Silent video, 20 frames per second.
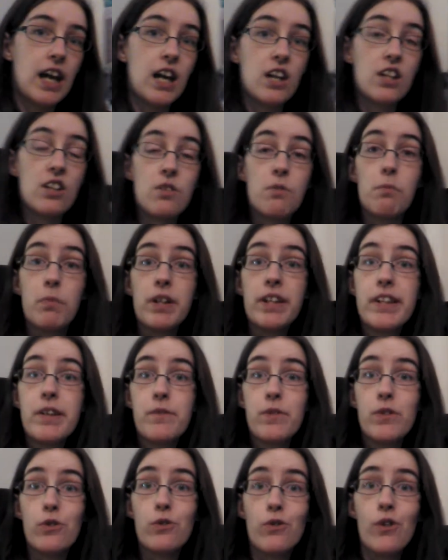And
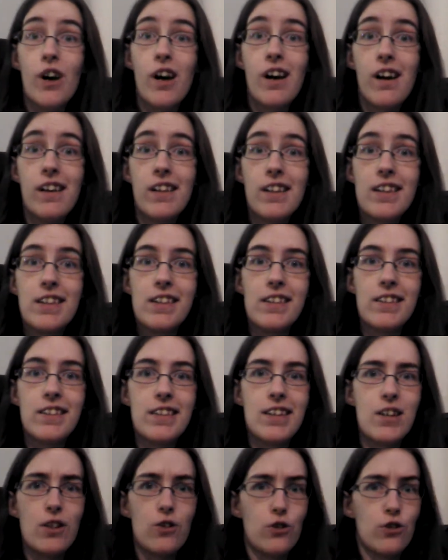believe it or not,
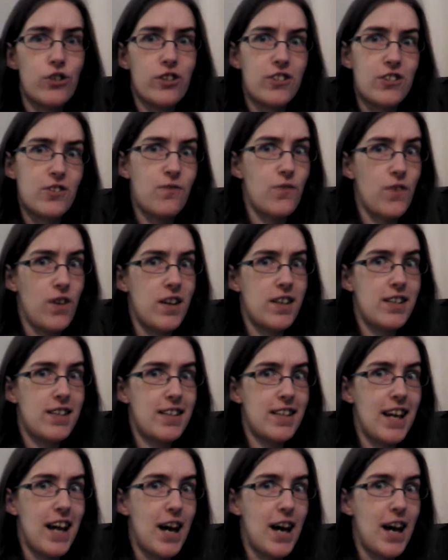it looks funny